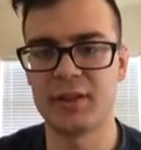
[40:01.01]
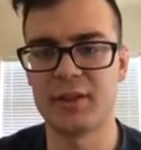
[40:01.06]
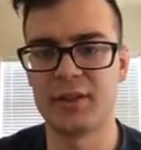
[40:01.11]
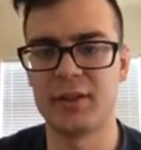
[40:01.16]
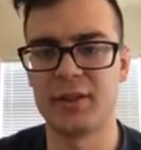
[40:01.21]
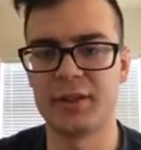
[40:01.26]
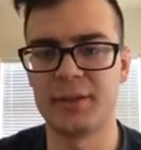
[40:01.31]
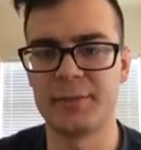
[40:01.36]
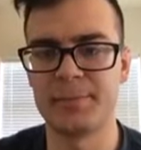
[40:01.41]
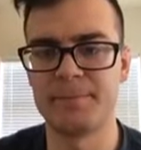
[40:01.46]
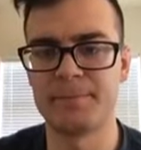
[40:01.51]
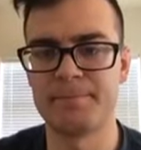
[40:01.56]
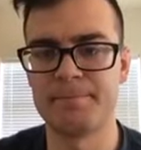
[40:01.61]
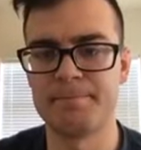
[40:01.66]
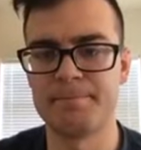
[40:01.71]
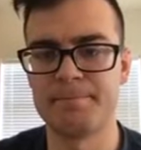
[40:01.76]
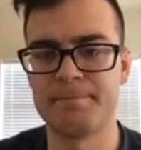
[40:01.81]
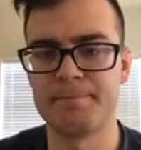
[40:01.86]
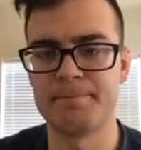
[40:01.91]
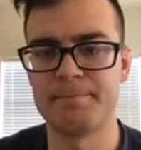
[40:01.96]
And
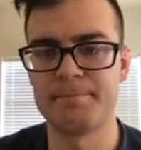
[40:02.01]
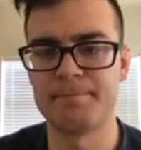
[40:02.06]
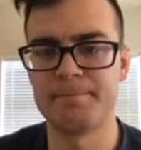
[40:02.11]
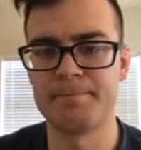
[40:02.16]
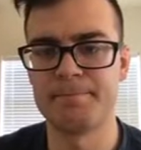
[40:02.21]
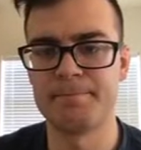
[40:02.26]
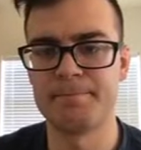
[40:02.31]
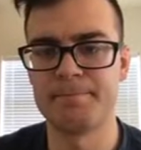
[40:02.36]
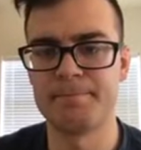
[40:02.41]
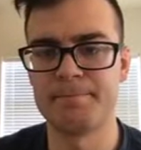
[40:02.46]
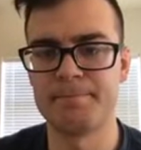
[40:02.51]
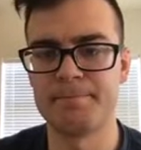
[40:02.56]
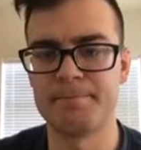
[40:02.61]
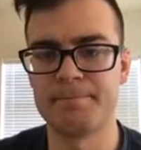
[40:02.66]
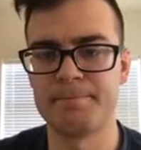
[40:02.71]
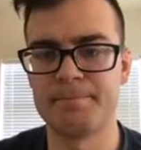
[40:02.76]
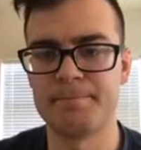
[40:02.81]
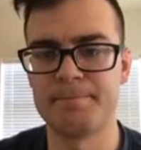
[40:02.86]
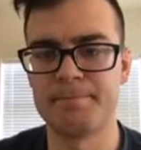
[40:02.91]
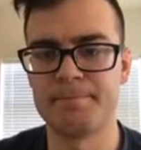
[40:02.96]

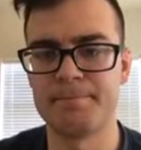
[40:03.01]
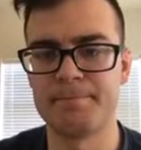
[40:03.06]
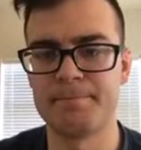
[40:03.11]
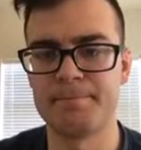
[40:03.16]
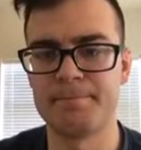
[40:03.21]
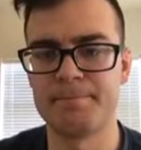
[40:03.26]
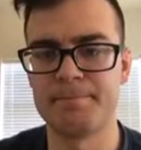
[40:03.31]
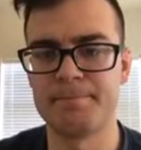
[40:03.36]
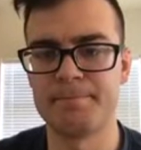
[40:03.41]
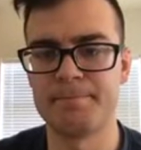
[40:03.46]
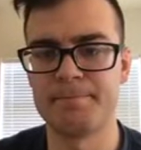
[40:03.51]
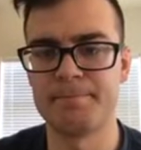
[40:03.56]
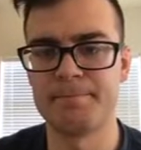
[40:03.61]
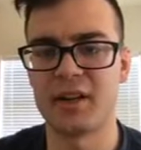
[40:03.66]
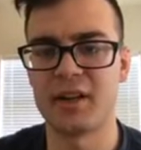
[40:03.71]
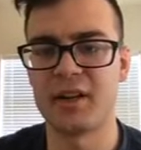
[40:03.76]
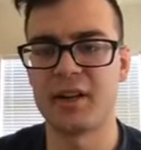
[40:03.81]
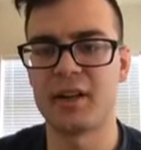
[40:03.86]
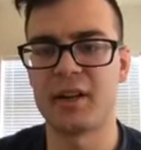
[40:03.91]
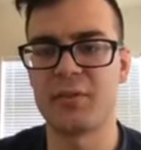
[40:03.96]
obviously
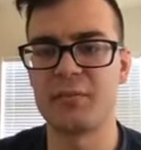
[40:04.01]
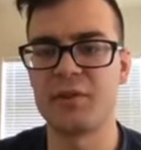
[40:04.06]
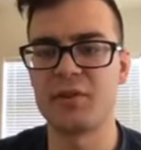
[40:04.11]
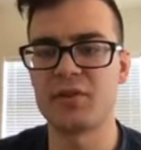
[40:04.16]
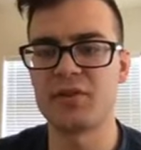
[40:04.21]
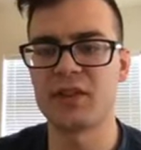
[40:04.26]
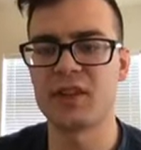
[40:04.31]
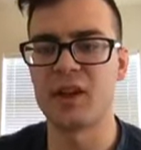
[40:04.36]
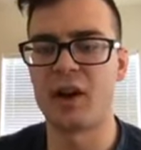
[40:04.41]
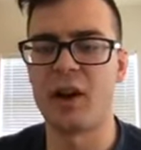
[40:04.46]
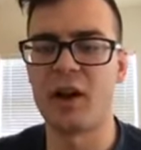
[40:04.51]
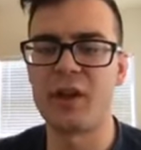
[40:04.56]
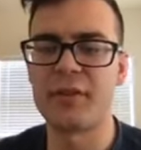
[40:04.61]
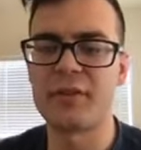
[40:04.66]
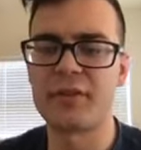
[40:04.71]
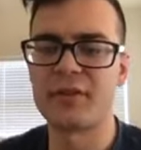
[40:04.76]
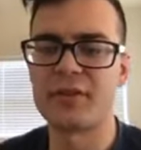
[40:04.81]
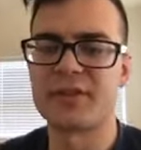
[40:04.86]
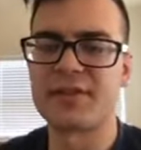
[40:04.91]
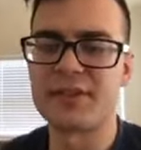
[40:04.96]
right here I'm using
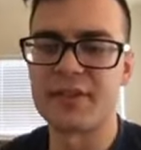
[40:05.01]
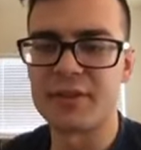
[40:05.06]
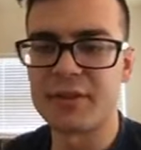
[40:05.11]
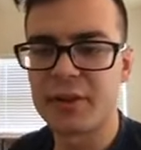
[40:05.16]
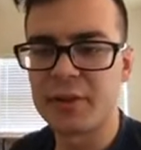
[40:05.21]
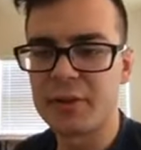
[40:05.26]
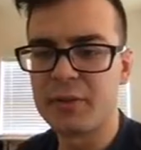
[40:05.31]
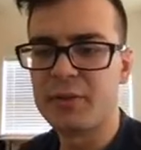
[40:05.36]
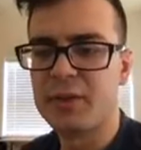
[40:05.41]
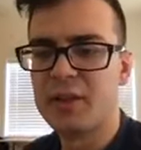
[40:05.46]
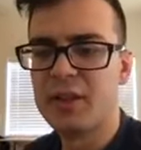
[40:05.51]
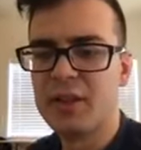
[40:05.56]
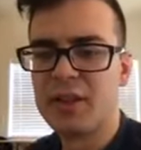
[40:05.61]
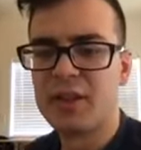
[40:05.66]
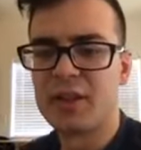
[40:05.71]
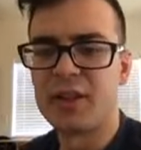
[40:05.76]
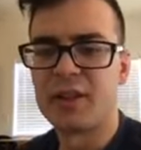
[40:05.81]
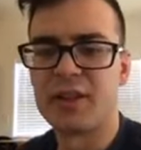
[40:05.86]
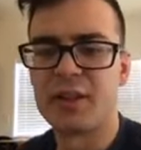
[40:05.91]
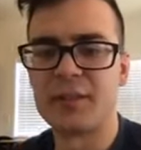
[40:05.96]
auth0,
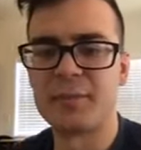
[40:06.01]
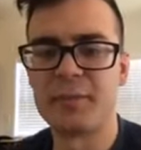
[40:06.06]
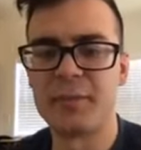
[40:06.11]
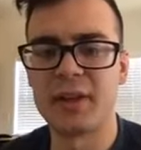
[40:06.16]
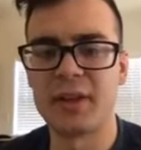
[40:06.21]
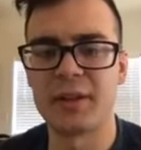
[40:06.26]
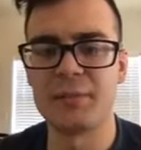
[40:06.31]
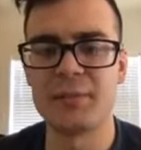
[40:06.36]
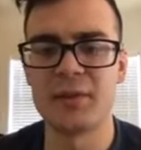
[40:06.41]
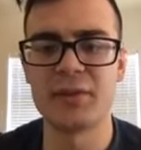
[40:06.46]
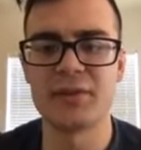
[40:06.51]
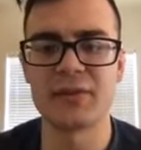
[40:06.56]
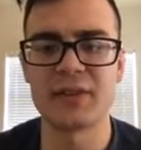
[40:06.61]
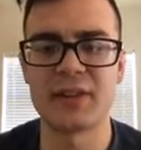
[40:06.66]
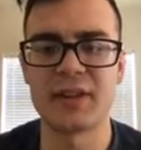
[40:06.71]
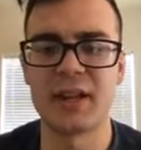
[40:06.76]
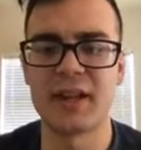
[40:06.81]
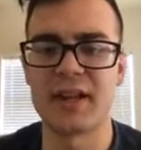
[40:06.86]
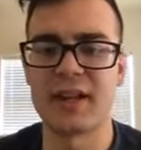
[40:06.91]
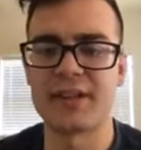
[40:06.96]
and I'm using
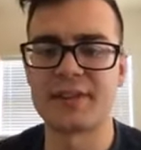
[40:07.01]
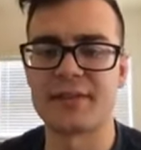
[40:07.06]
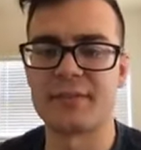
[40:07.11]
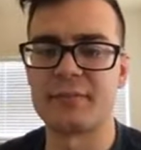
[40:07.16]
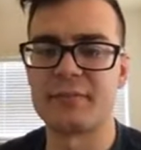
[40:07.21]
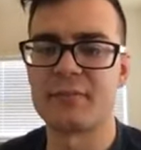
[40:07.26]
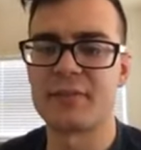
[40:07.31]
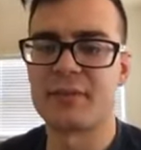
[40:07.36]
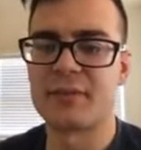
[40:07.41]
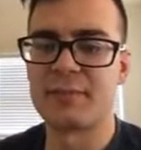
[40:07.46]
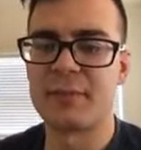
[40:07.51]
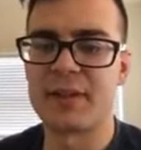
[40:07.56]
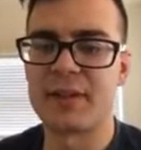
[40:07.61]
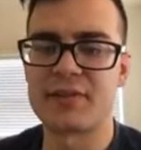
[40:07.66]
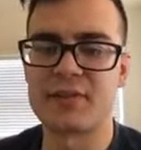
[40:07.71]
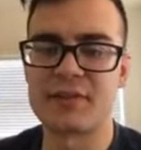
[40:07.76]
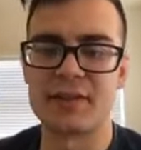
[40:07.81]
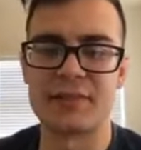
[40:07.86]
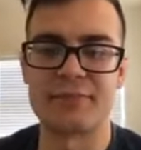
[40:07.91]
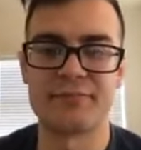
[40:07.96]
that as a
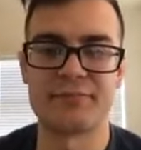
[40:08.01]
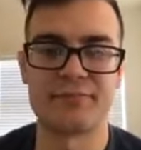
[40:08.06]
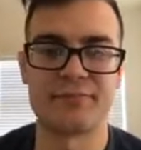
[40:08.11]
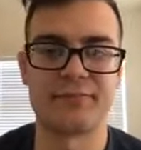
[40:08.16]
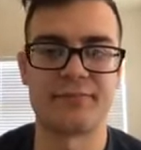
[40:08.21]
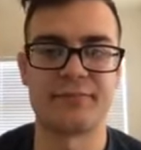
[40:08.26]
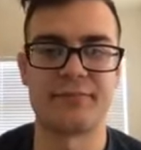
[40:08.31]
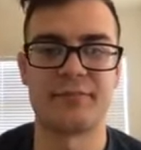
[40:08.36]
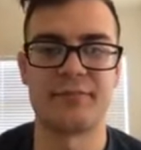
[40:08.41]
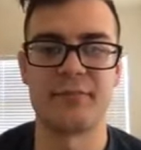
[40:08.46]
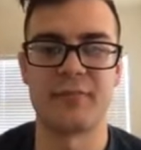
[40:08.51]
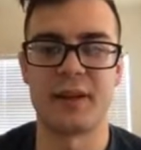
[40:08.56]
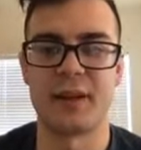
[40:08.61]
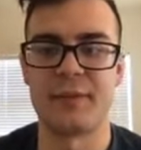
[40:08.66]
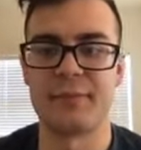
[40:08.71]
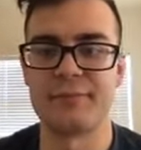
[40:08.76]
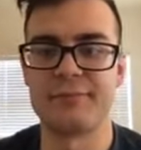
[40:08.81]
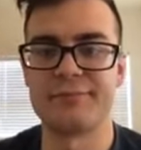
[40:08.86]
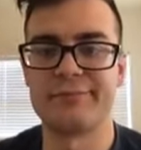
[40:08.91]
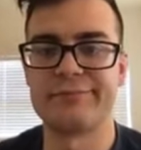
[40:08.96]
basically
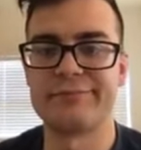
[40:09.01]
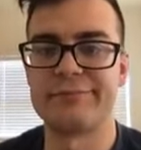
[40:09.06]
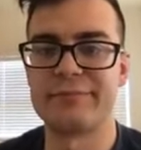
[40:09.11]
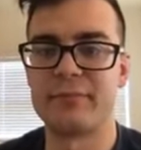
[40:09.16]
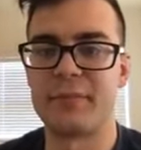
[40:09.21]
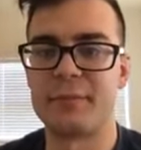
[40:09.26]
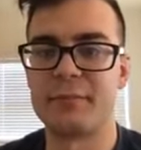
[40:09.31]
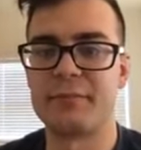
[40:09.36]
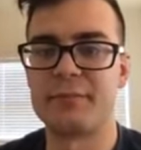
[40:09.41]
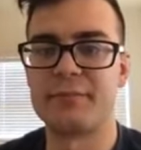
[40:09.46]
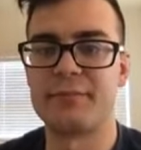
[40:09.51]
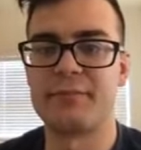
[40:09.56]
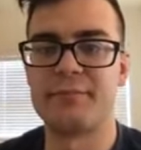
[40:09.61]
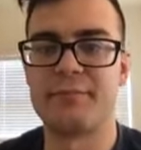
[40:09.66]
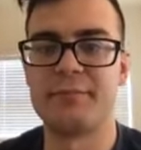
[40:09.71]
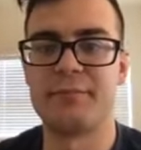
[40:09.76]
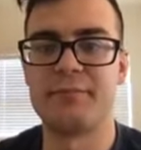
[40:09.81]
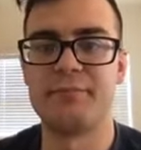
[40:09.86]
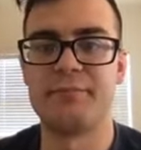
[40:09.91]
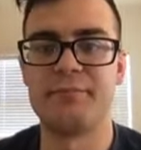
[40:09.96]
I'm
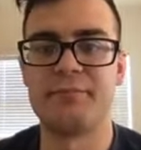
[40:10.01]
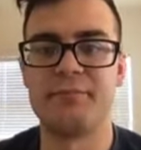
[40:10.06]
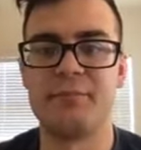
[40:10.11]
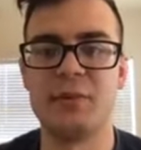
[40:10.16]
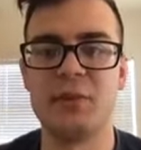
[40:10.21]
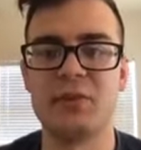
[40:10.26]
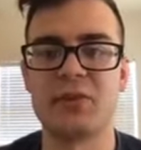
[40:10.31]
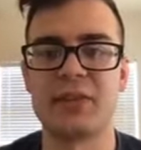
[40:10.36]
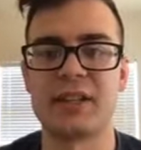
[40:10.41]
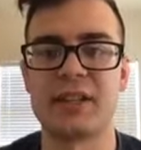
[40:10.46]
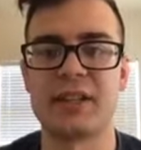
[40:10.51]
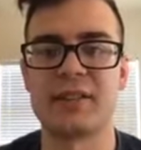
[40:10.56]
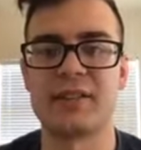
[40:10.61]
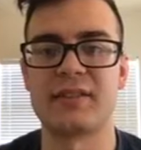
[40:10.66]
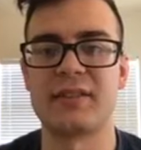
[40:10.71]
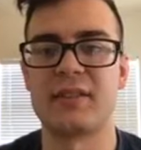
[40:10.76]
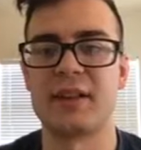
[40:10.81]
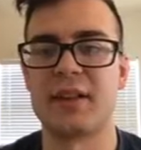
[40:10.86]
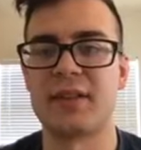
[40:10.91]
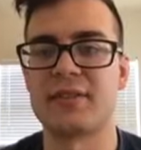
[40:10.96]
using it
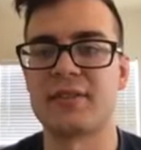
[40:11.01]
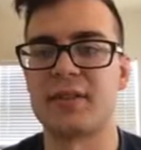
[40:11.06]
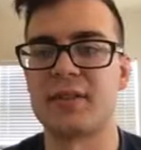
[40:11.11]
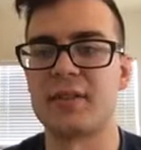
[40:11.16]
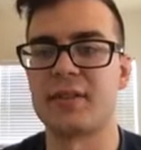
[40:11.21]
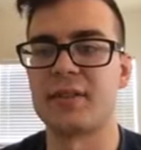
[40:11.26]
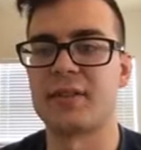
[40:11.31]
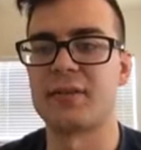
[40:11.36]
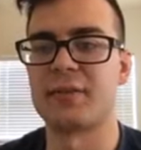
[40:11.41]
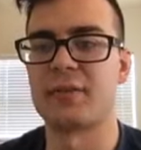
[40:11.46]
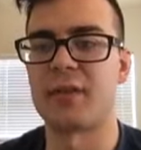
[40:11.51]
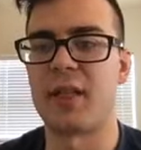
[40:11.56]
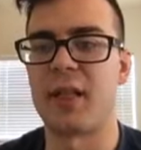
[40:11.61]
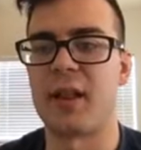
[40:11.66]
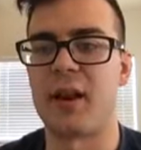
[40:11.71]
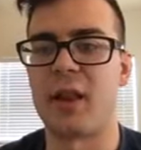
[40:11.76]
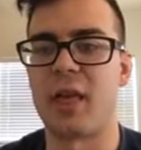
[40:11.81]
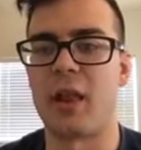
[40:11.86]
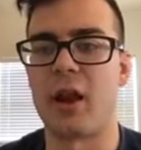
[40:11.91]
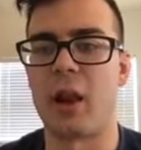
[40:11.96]
as
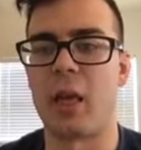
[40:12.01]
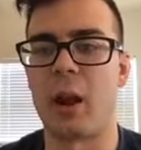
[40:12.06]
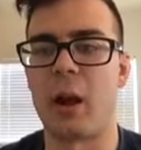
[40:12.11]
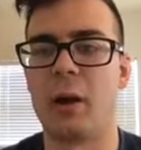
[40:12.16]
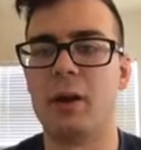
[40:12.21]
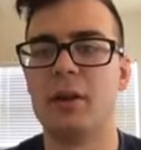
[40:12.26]
a